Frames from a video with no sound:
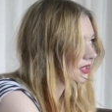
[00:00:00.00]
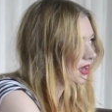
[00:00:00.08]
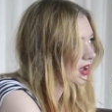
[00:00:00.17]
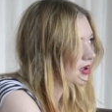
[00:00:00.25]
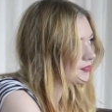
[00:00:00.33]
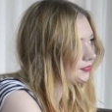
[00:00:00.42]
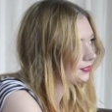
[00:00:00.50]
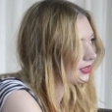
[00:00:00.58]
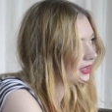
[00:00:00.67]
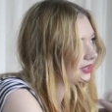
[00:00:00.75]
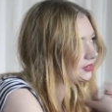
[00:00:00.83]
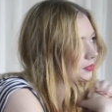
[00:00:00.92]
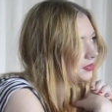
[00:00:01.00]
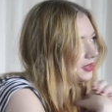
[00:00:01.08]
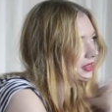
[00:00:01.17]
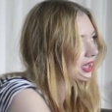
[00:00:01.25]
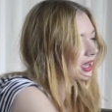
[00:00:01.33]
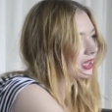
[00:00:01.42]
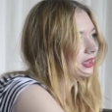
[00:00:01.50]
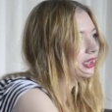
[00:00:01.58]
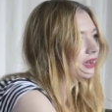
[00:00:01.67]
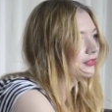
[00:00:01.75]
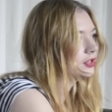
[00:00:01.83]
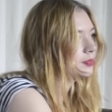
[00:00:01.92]
um, it's something that I can
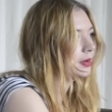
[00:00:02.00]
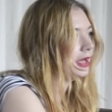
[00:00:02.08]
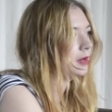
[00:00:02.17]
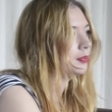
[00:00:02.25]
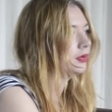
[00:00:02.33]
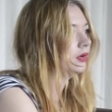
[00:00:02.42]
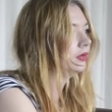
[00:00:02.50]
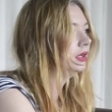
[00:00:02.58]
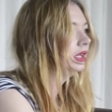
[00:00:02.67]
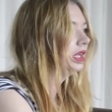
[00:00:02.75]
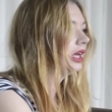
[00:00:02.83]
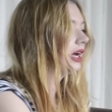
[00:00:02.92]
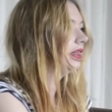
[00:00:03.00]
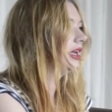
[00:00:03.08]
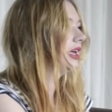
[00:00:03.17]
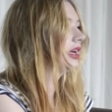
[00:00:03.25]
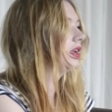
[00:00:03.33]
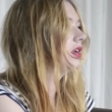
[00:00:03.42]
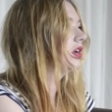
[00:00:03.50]
give to people and they can